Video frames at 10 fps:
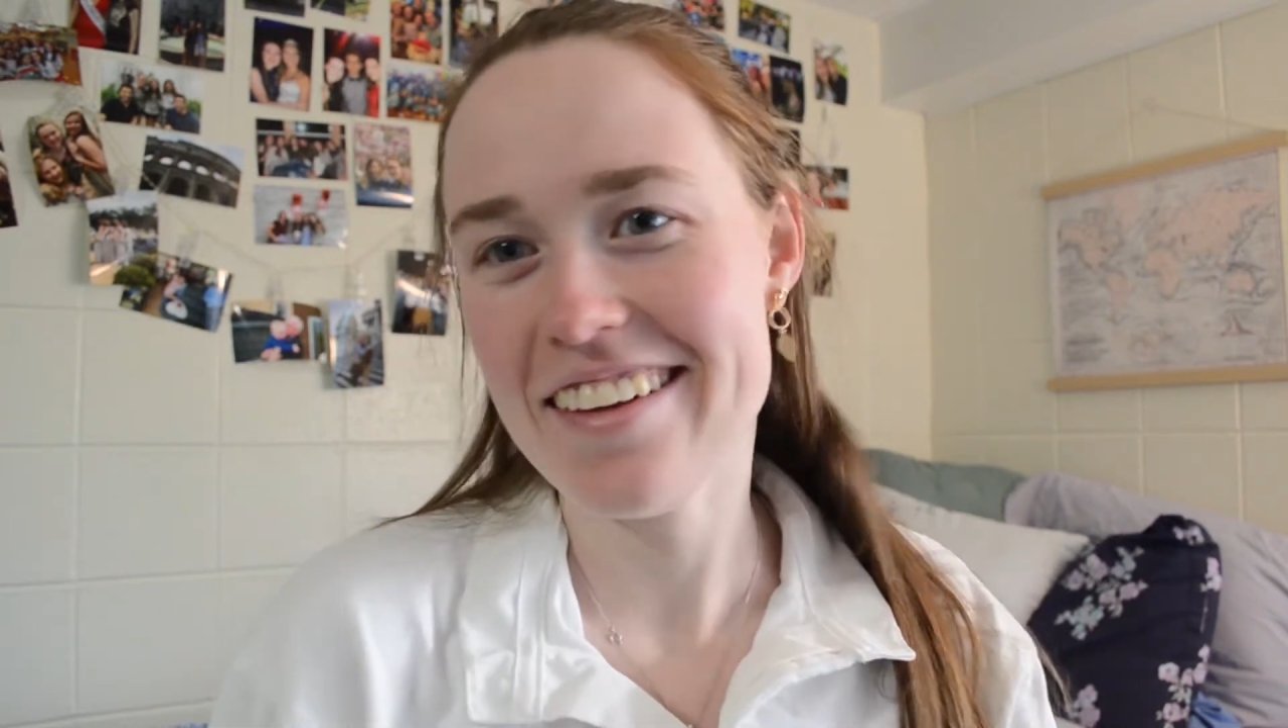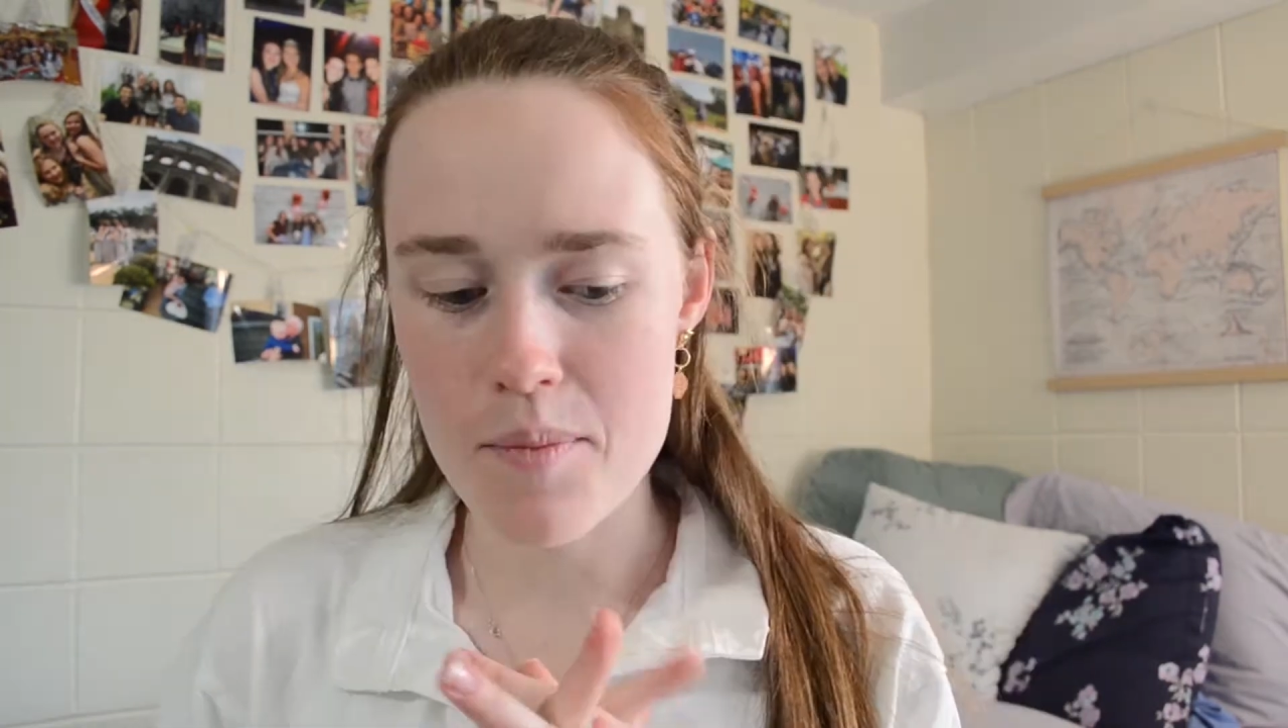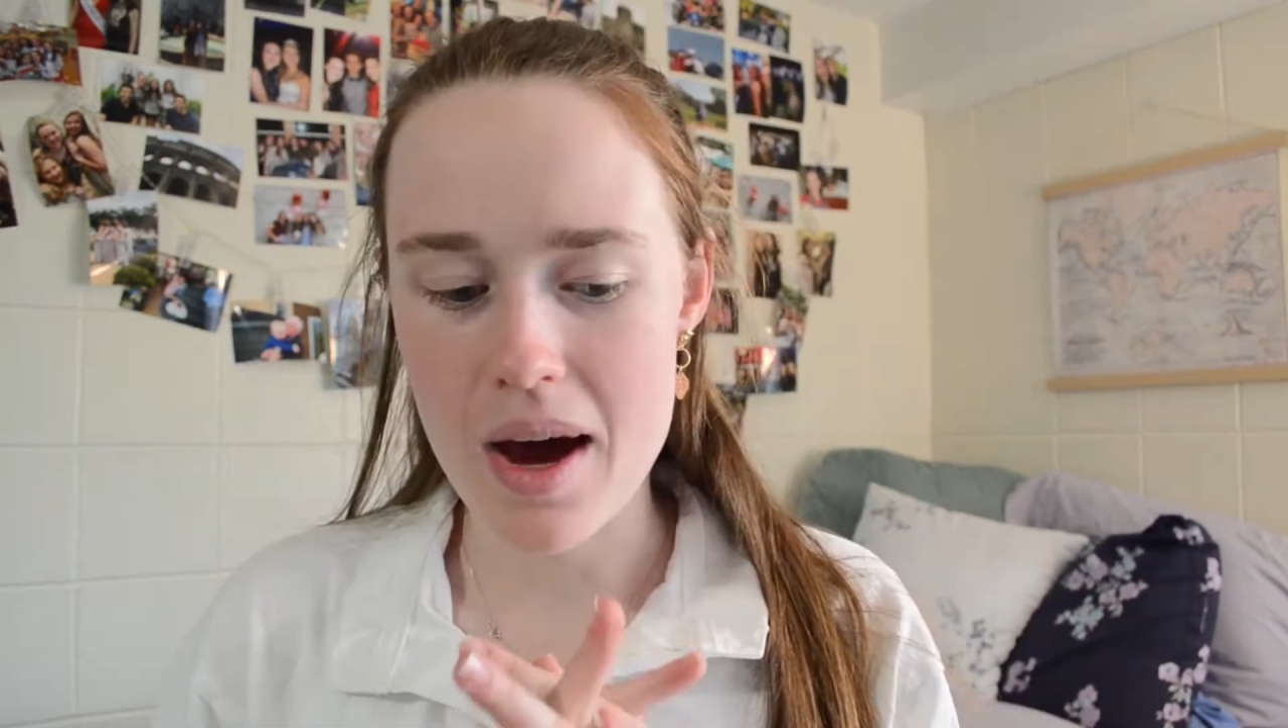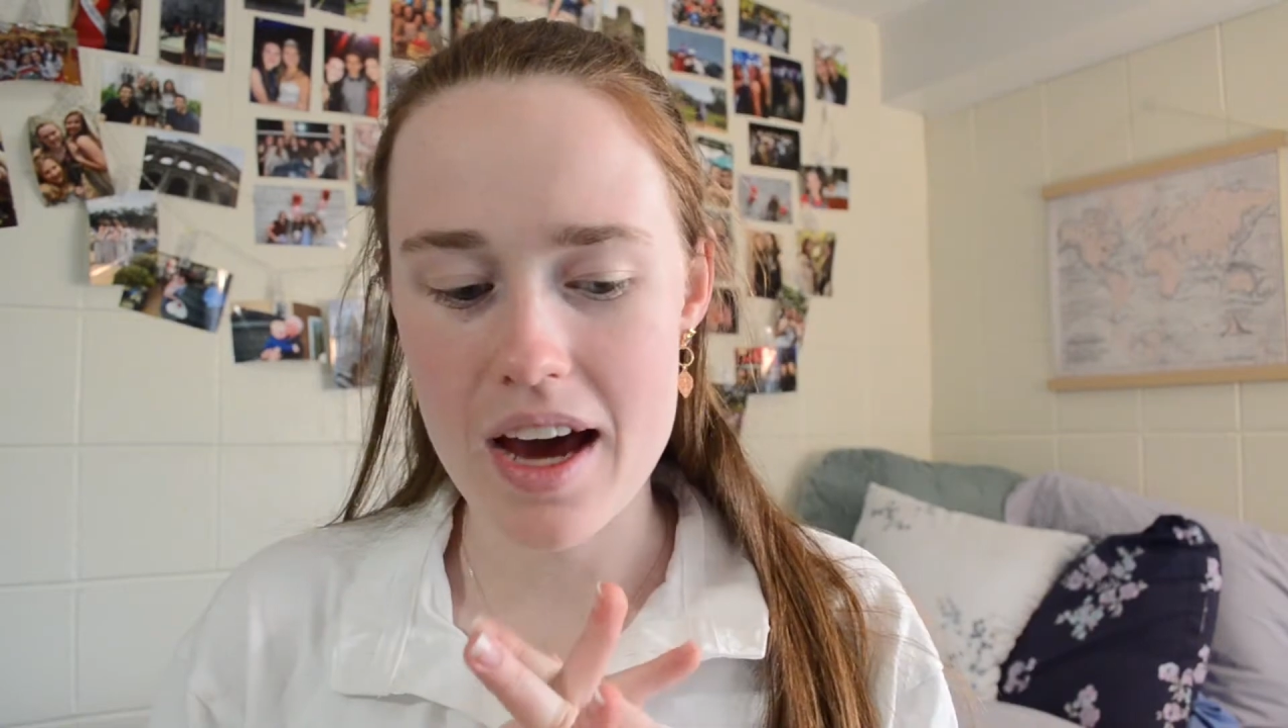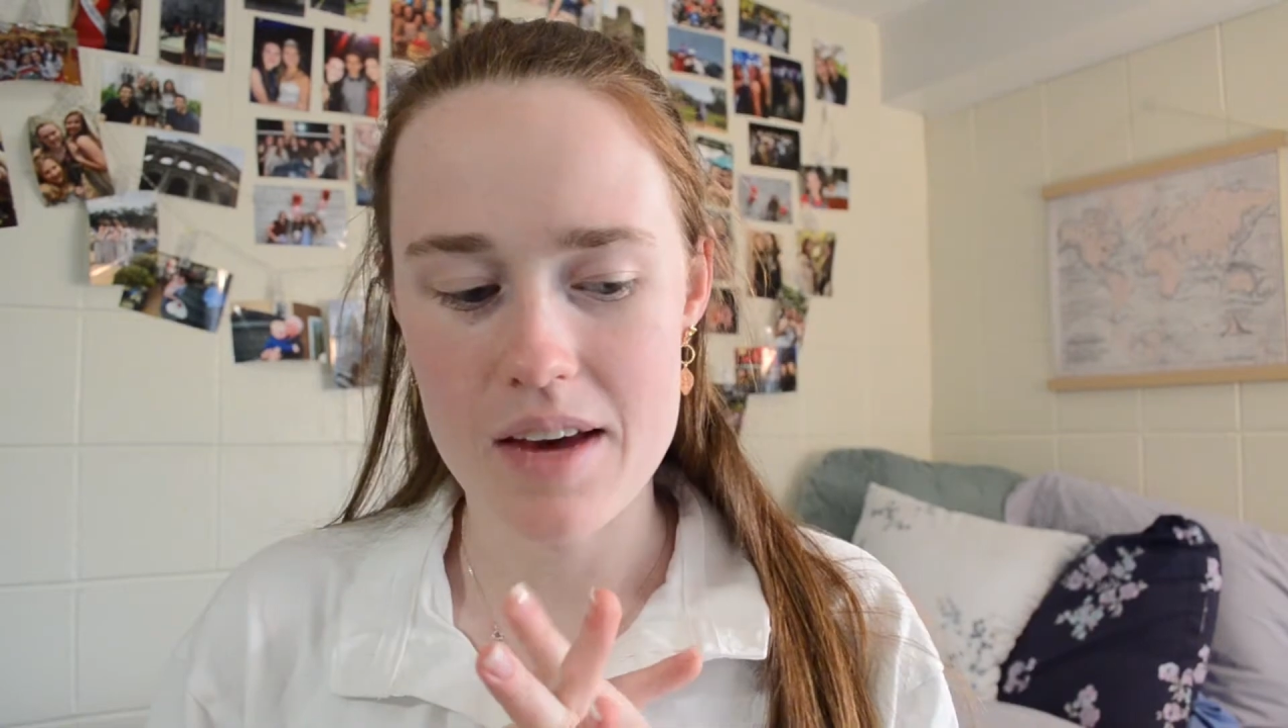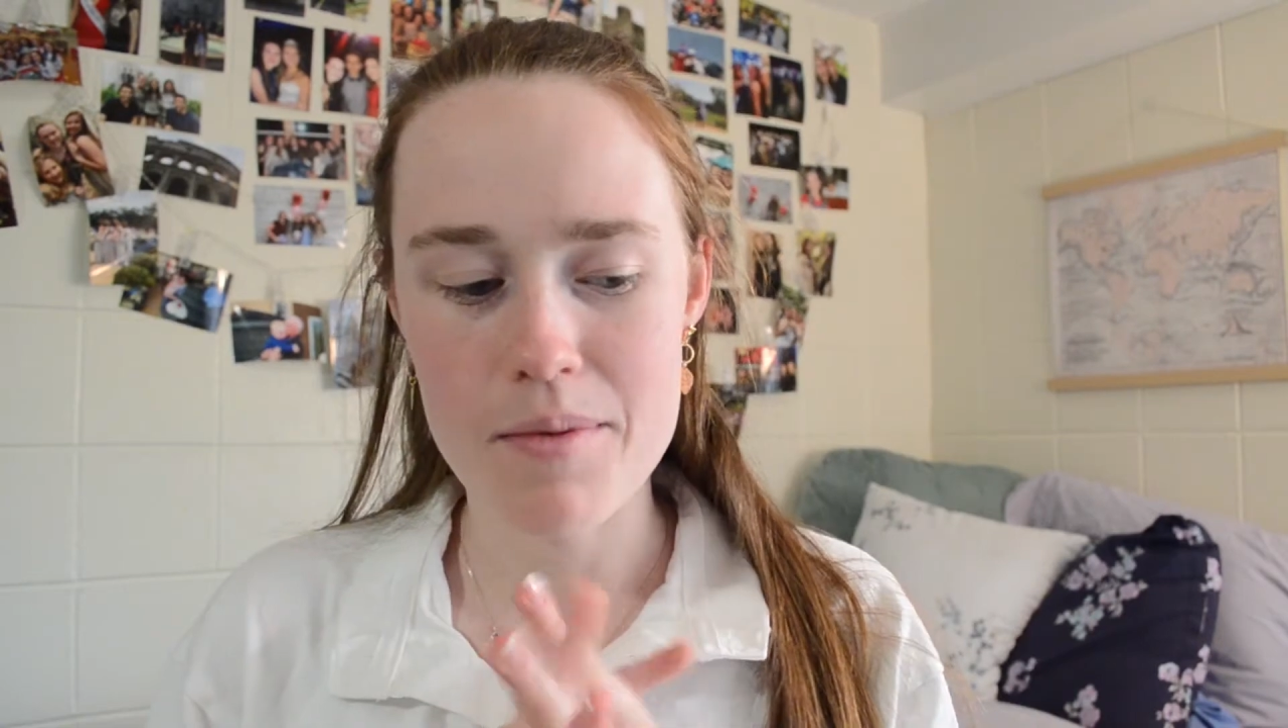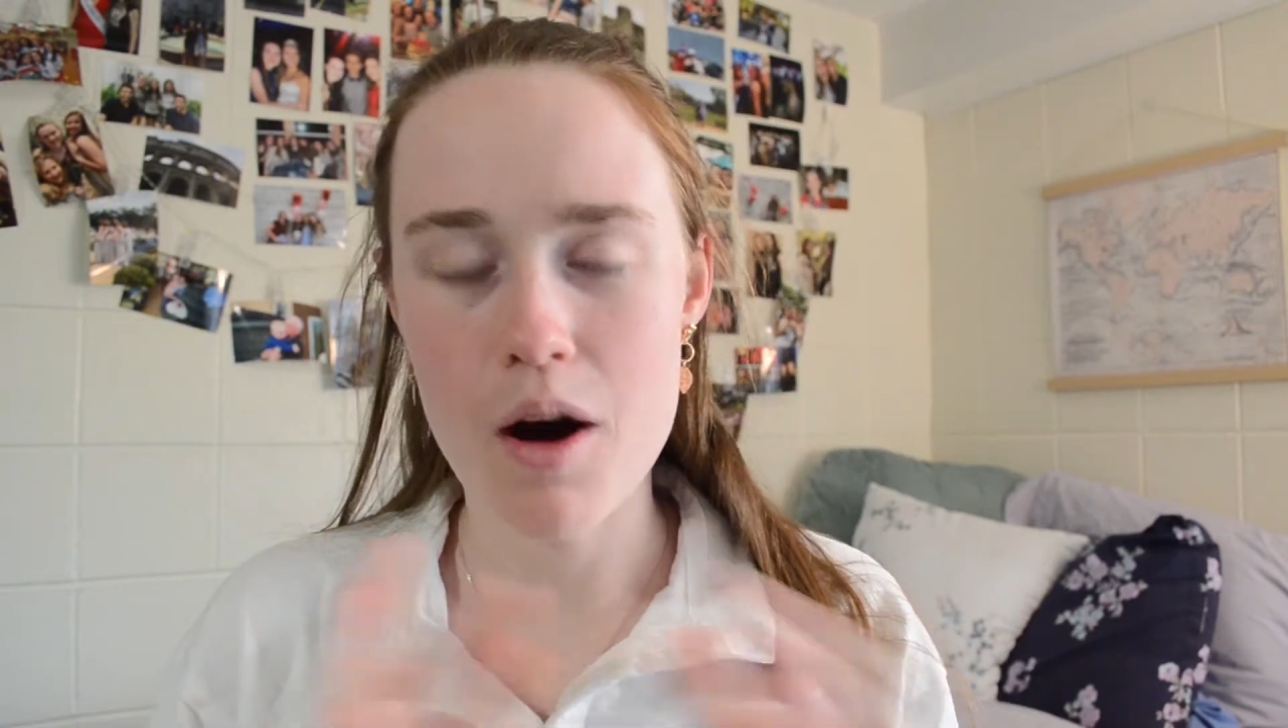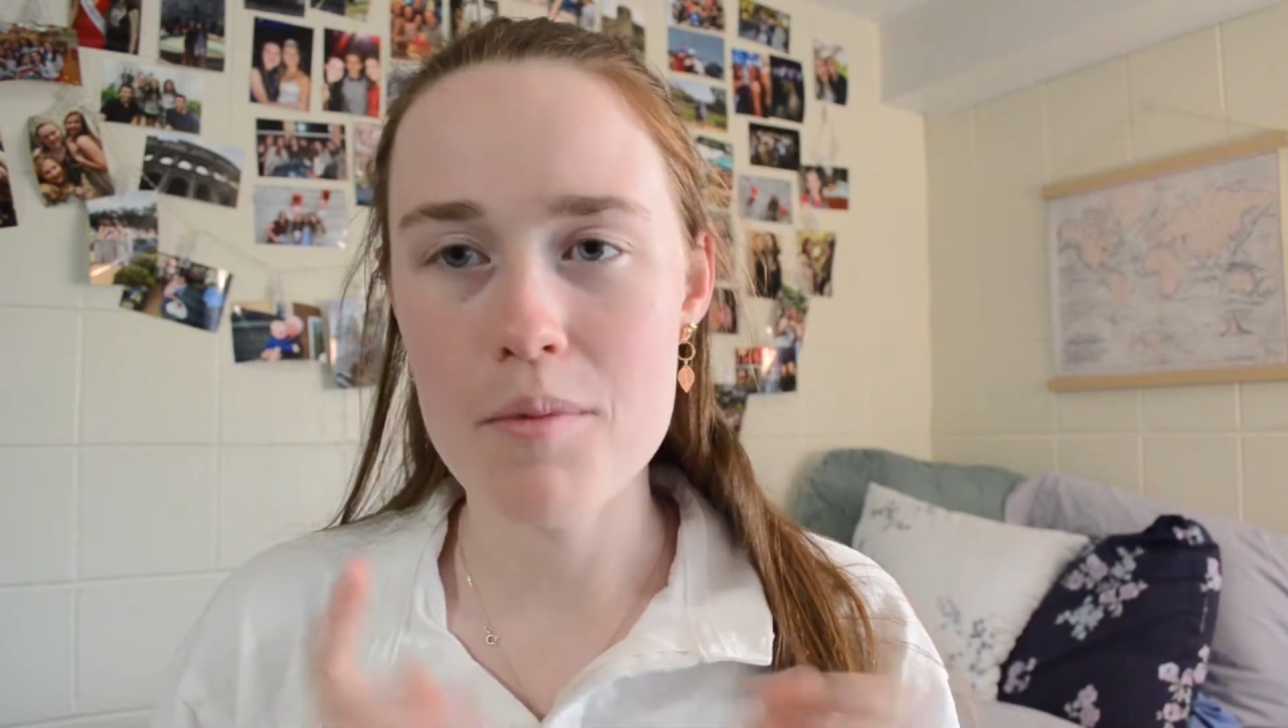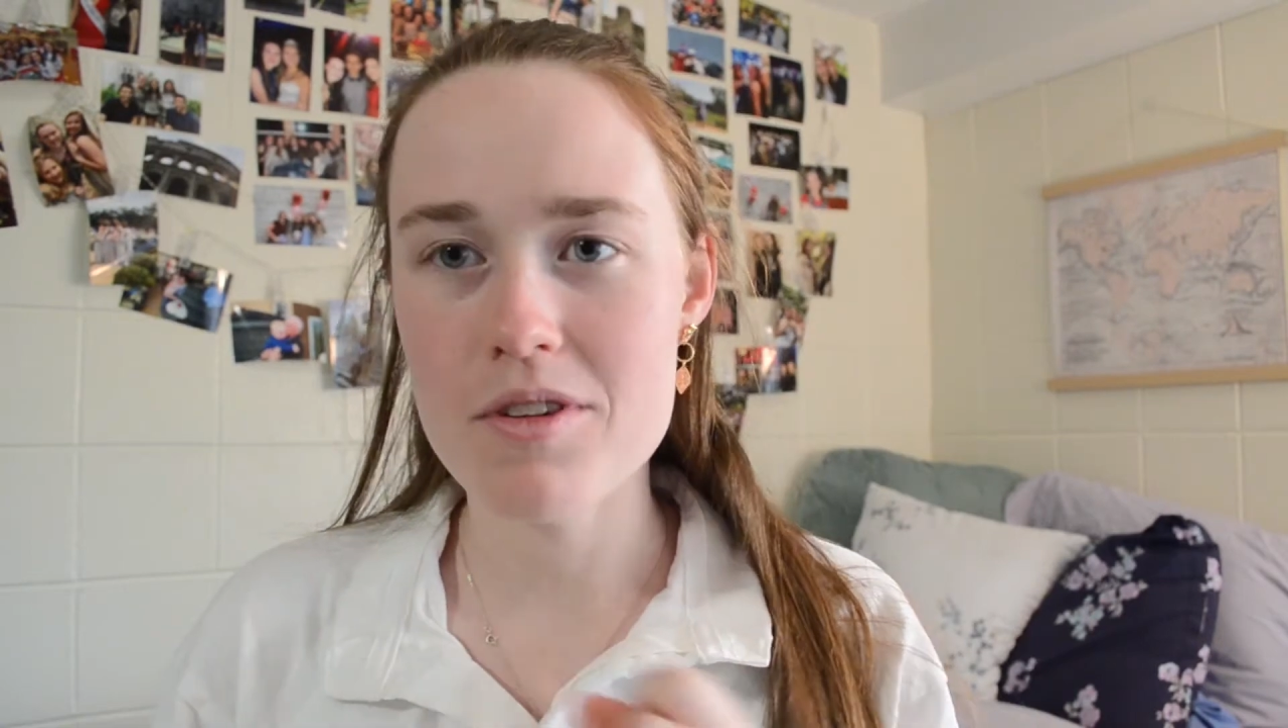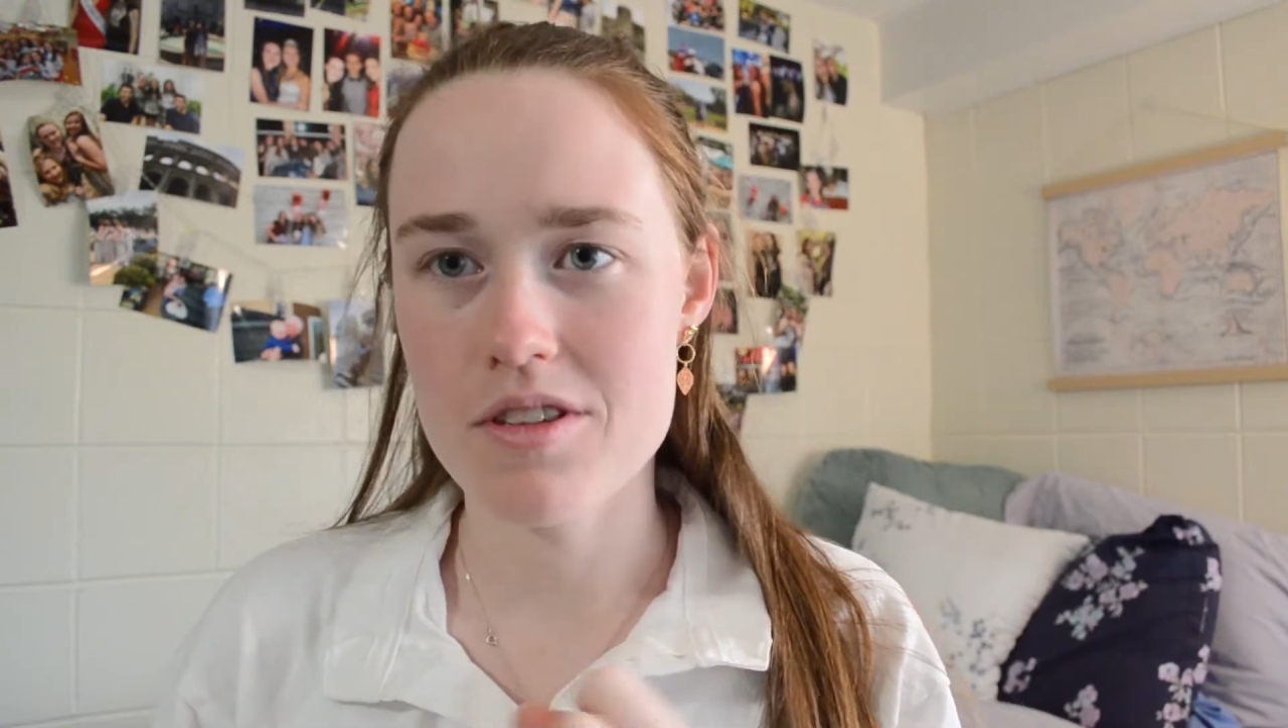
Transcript: I'm almost